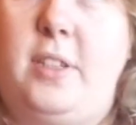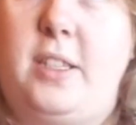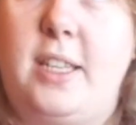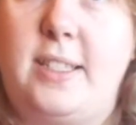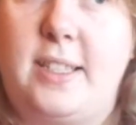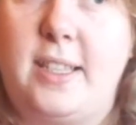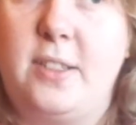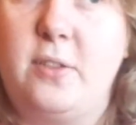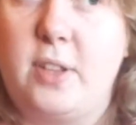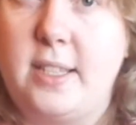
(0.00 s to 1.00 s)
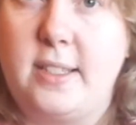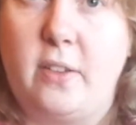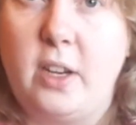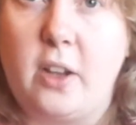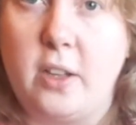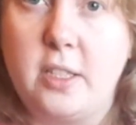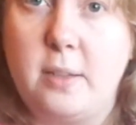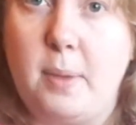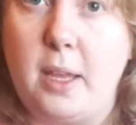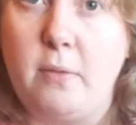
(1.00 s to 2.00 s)
this isn't necessarily going to
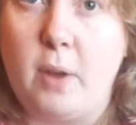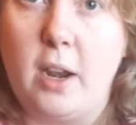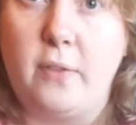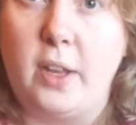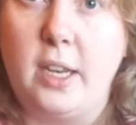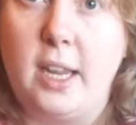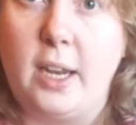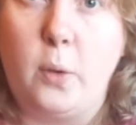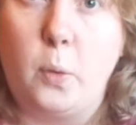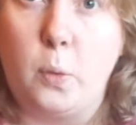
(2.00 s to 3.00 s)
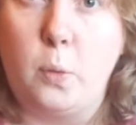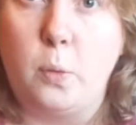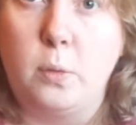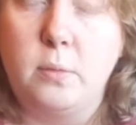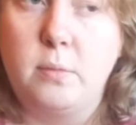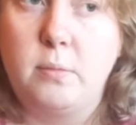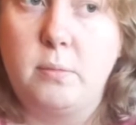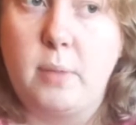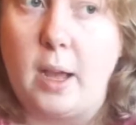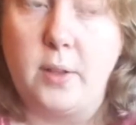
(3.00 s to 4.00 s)
be relevant in all
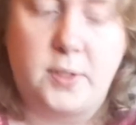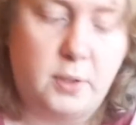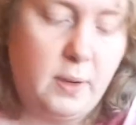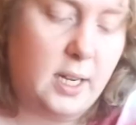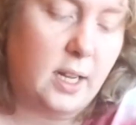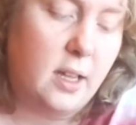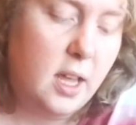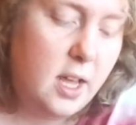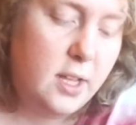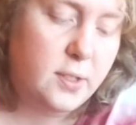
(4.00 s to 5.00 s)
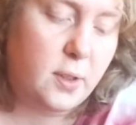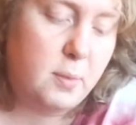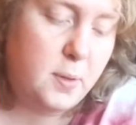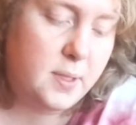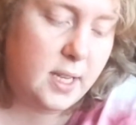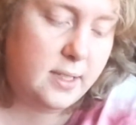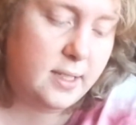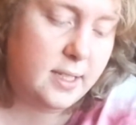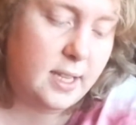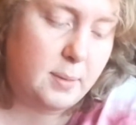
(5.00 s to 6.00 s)
parts of the reading. So the moon says
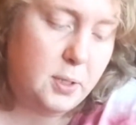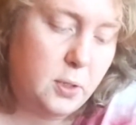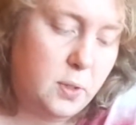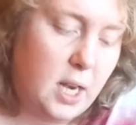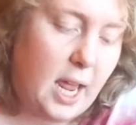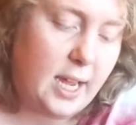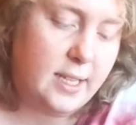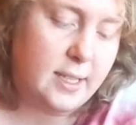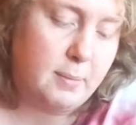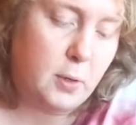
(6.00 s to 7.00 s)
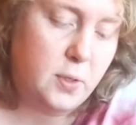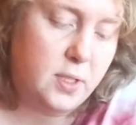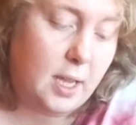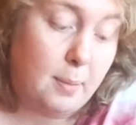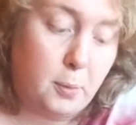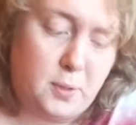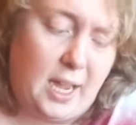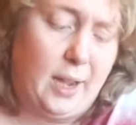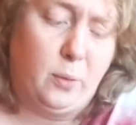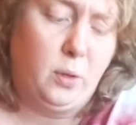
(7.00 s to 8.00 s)
deception or delays, emotions up or
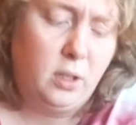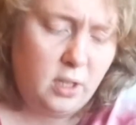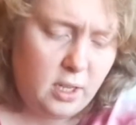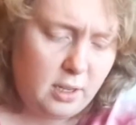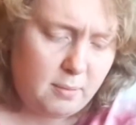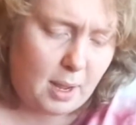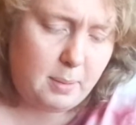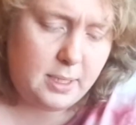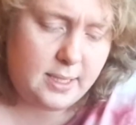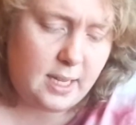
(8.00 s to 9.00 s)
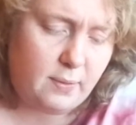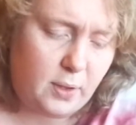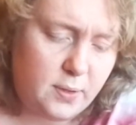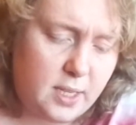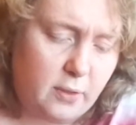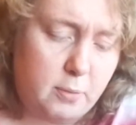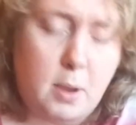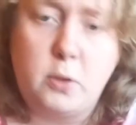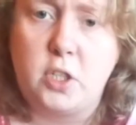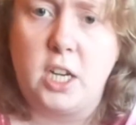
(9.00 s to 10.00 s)
down, maybe deceiving yourself
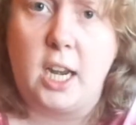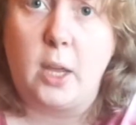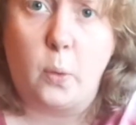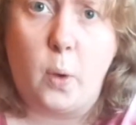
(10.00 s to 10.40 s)
emotionally or